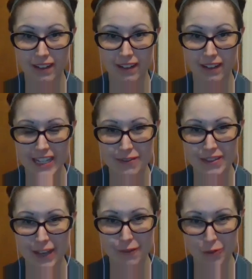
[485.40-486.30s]

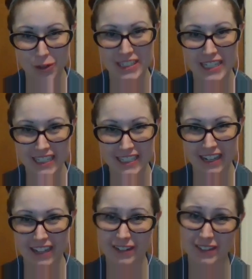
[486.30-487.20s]
even that 14
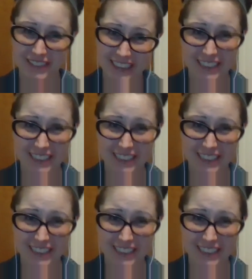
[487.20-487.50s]
day, you're,